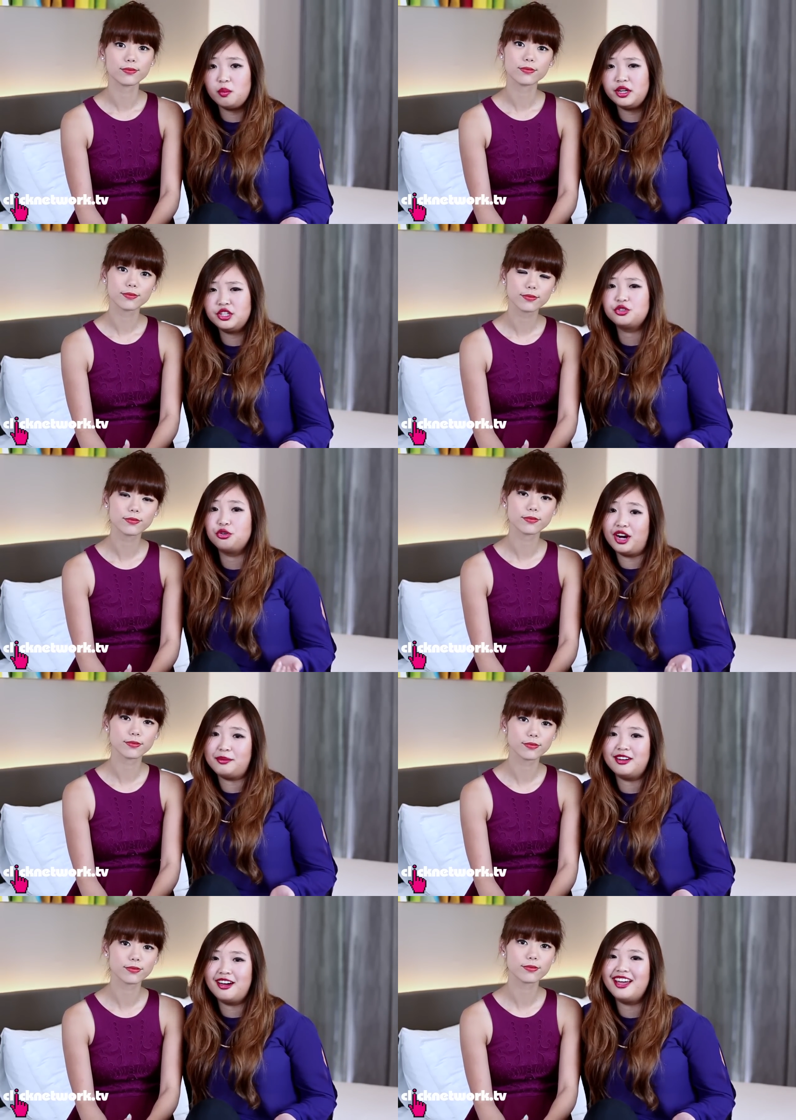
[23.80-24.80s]
Speaker 1: and we managed to grab
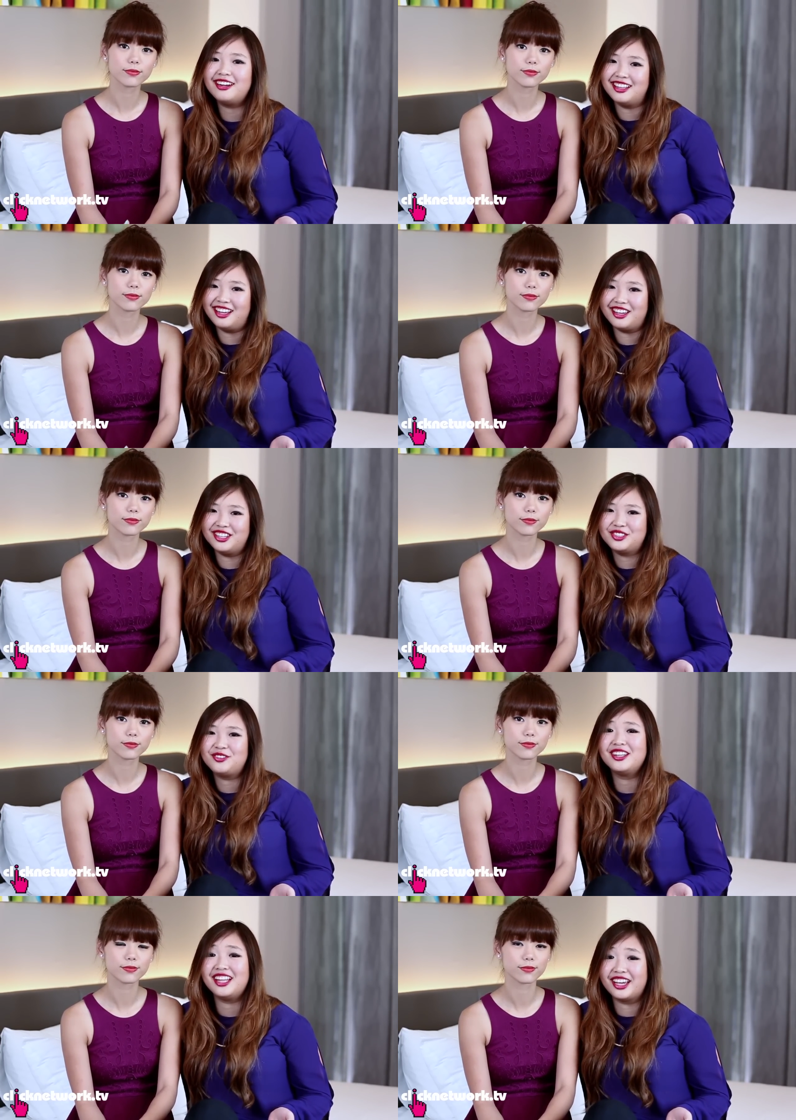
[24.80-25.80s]
her and her luggage
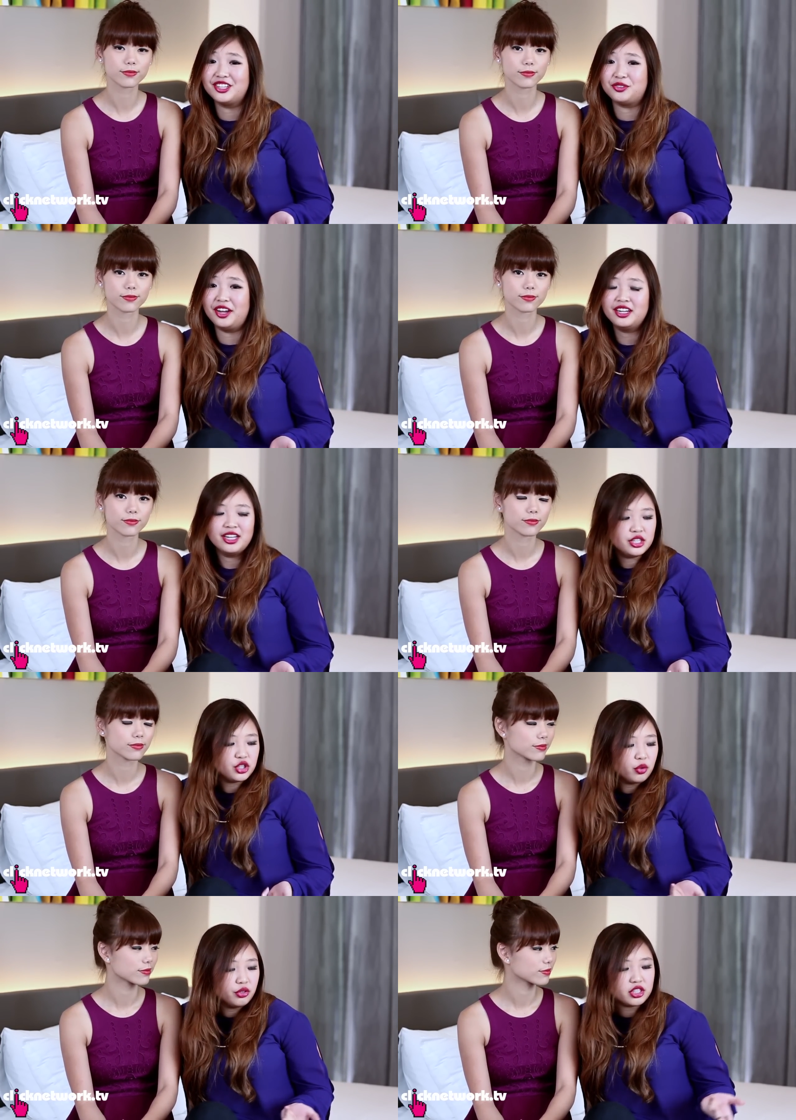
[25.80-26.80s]
for a luggage raid.
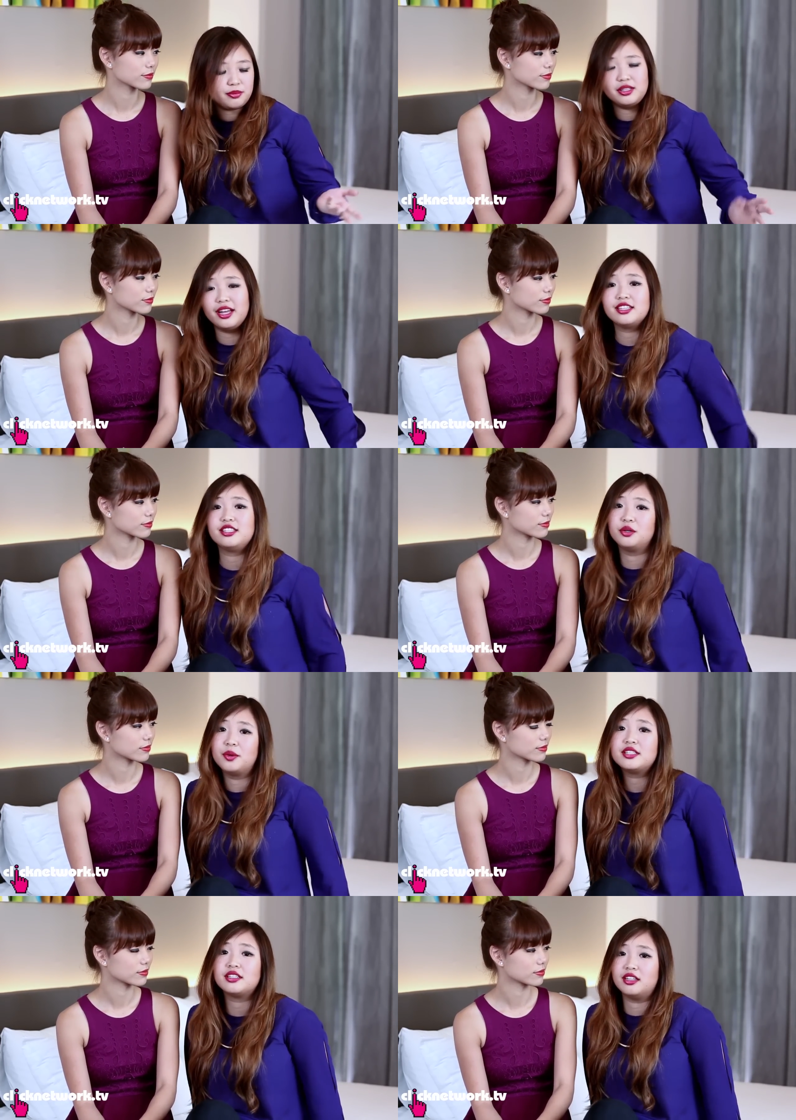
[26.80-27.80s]
So we would just be like seeing
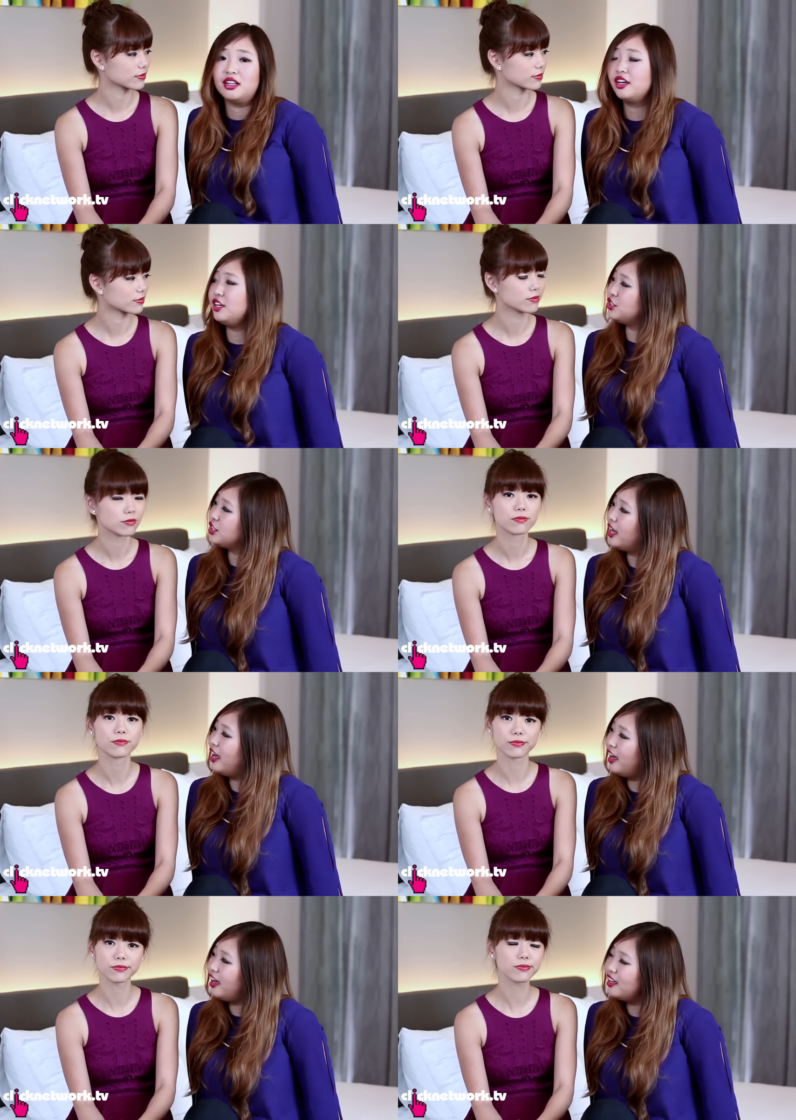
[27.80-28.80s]
what's in her luggage.
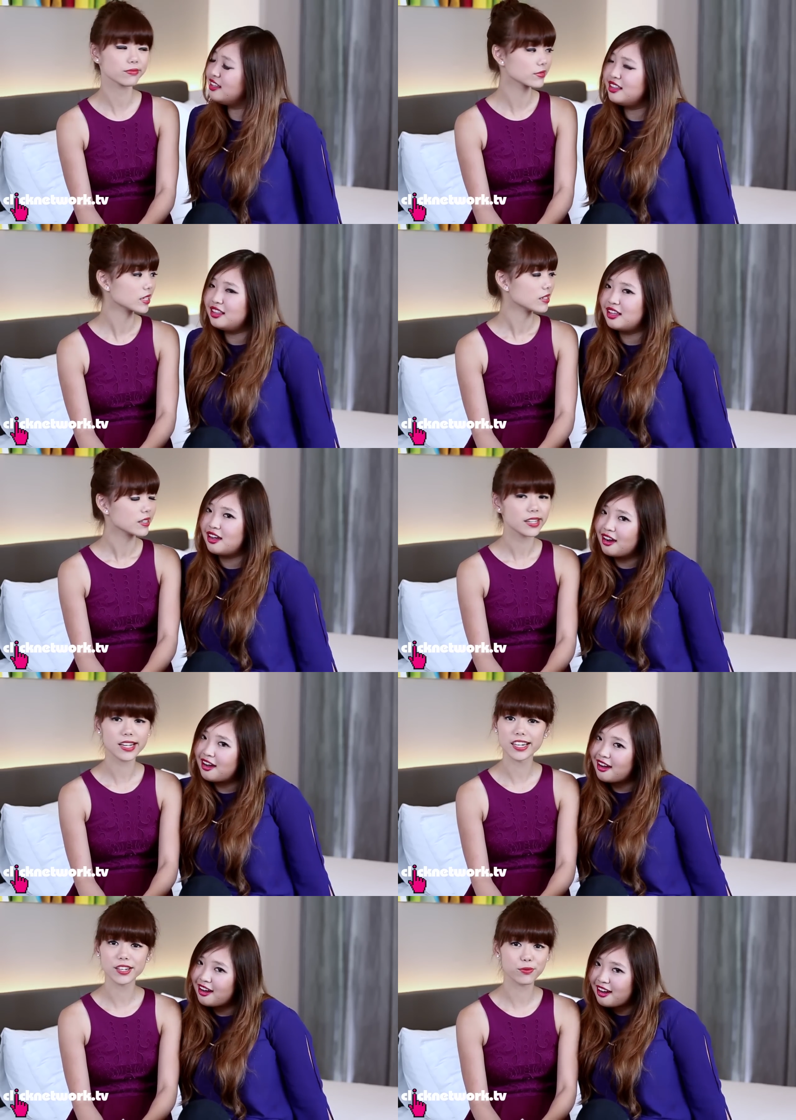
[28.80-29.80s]
And
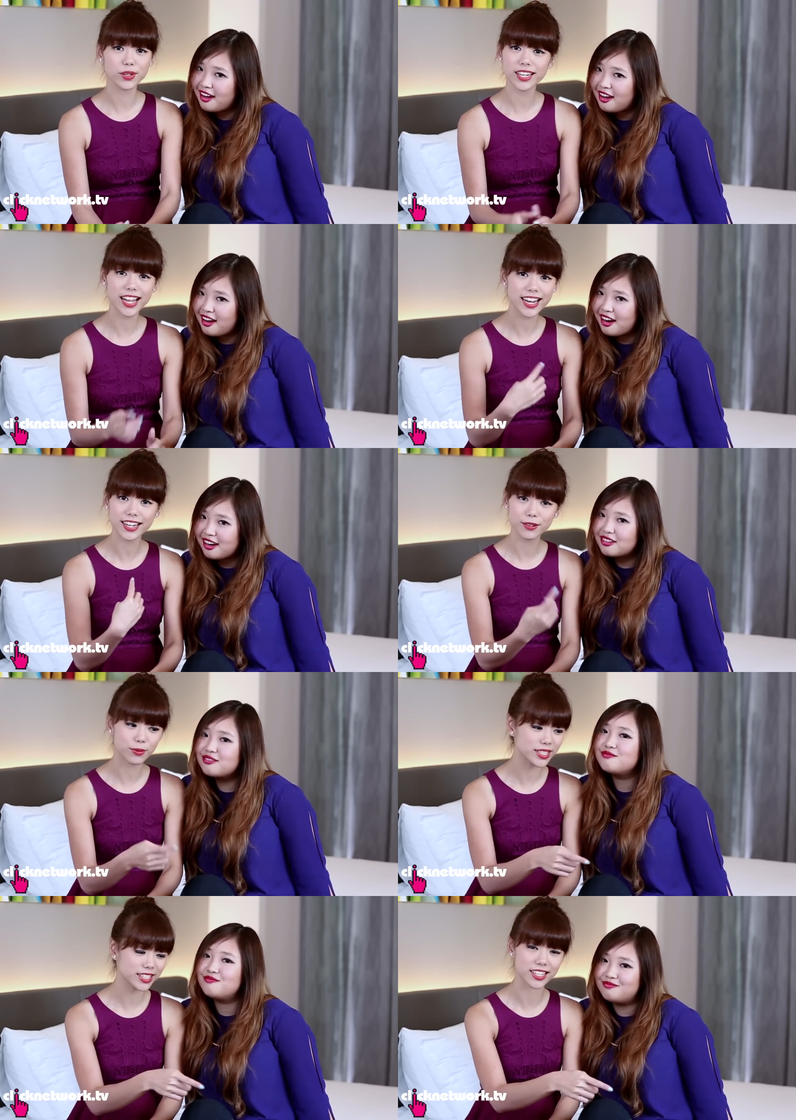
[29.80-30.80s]
Speaker 2: yeah, and if you like
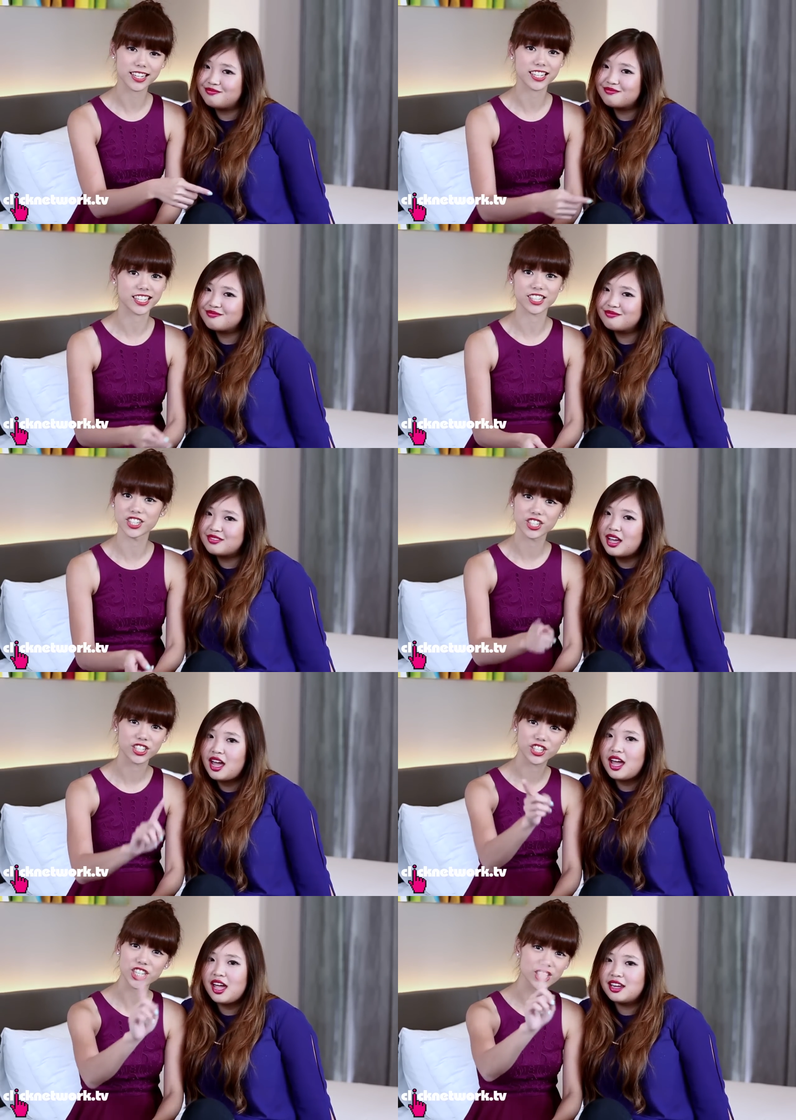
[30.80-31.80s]
what's in her luggage,
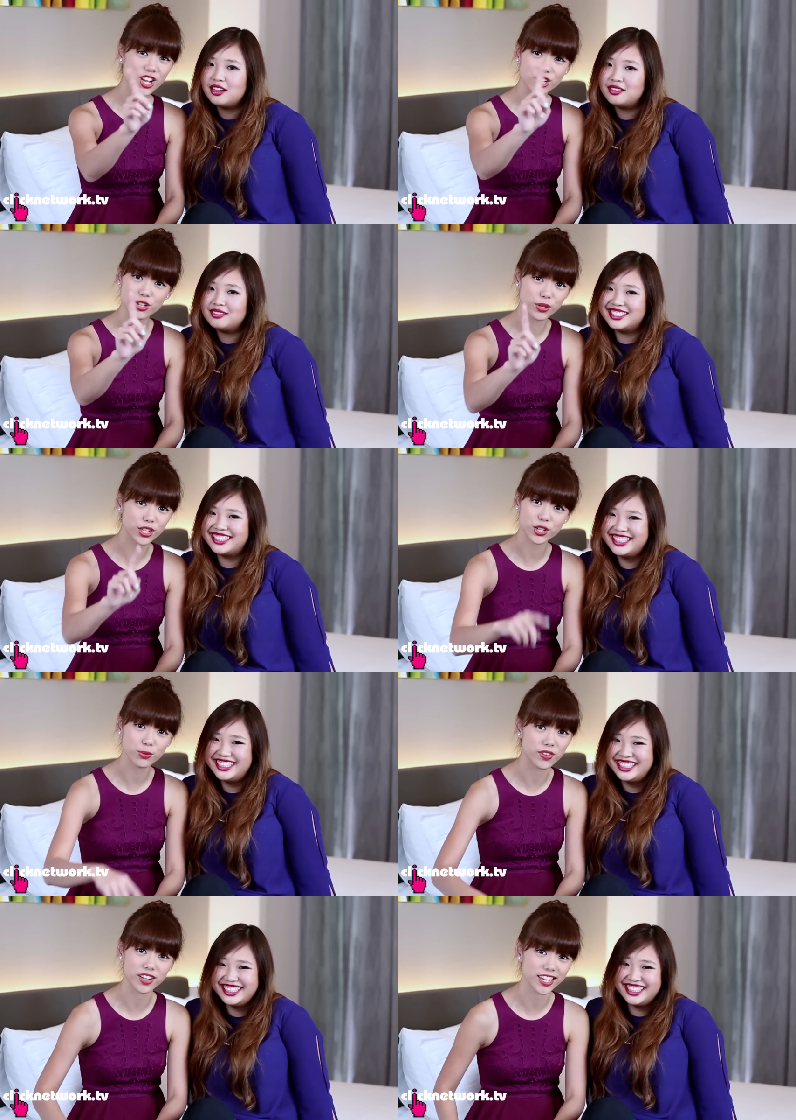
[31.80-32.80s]
she's not going home
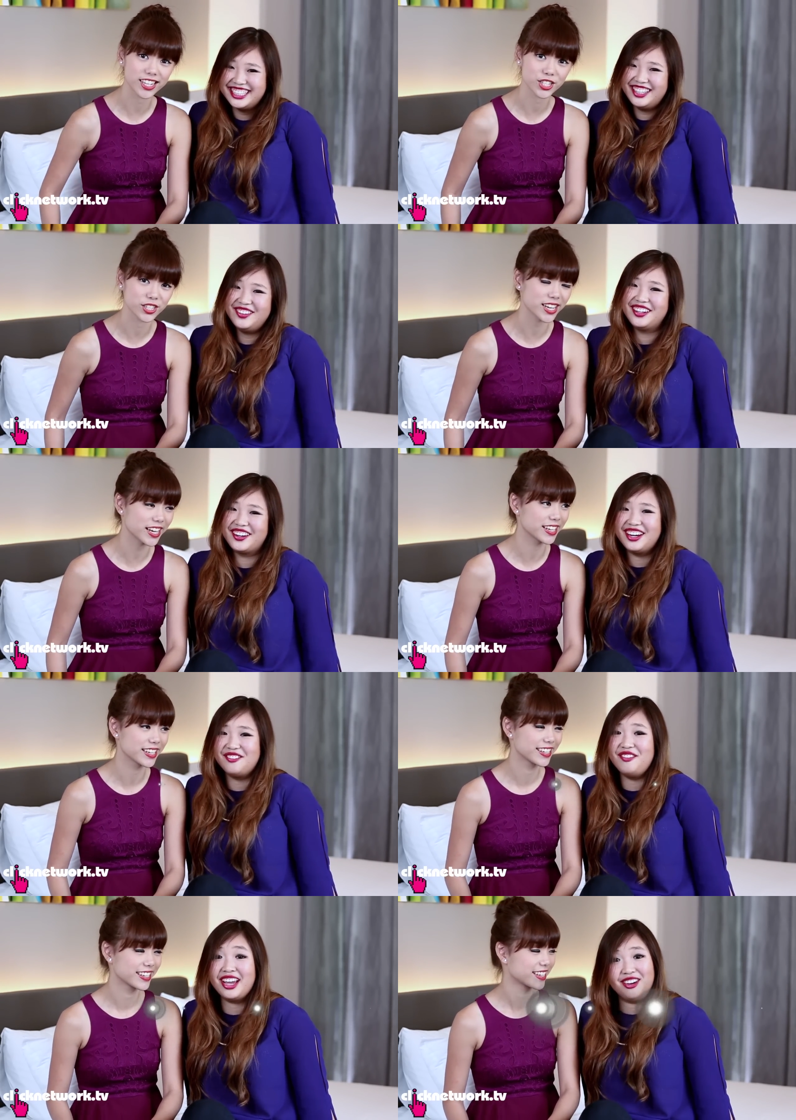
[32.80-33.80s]
with her luggage
Speaker 1: today. She's
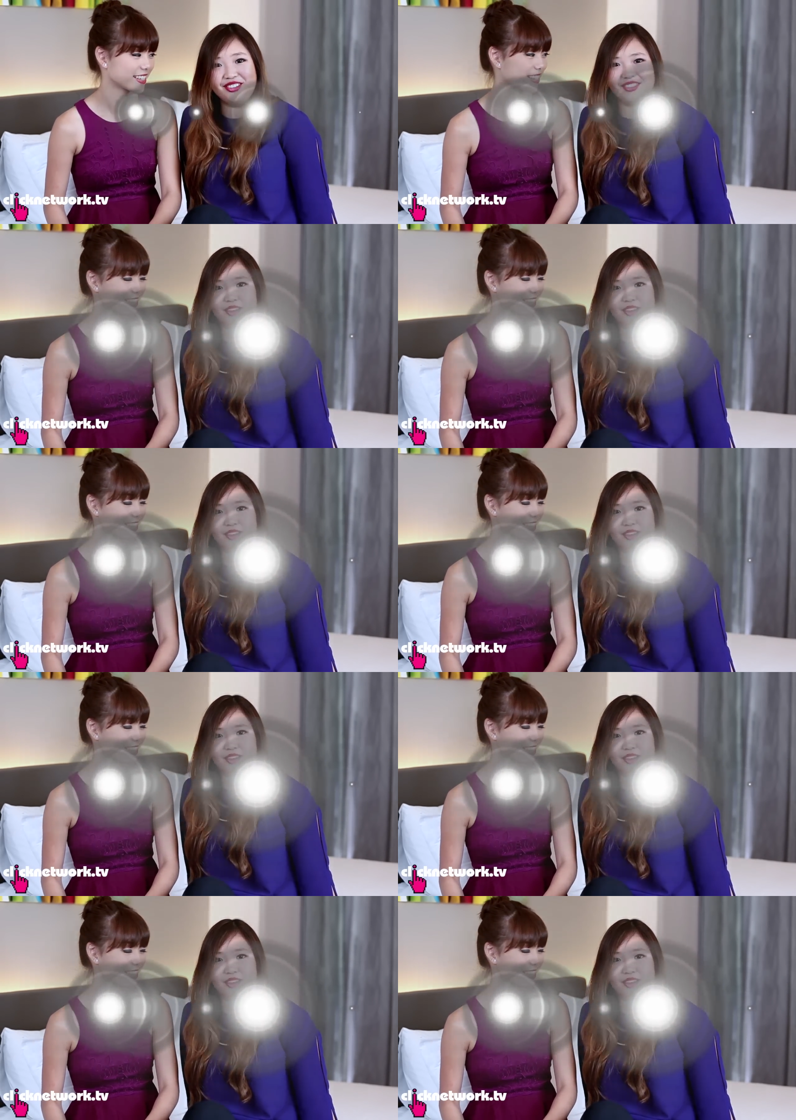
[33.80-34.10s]
gonna make off with